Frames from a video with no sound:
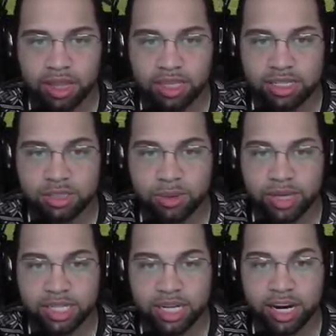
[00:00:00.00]
In this
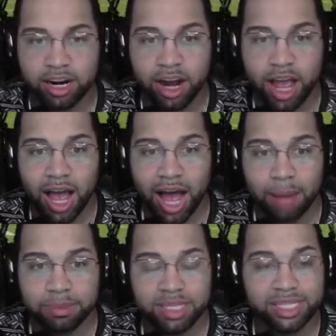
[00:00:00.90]
situation here,
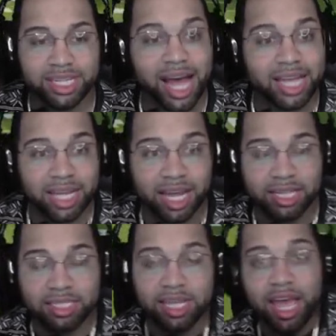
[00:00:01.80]
I'm to the
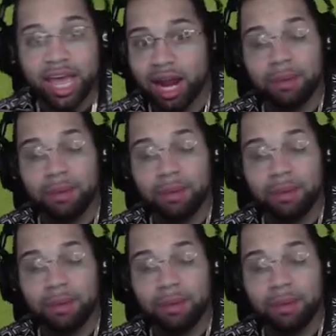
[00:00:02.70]
sidelines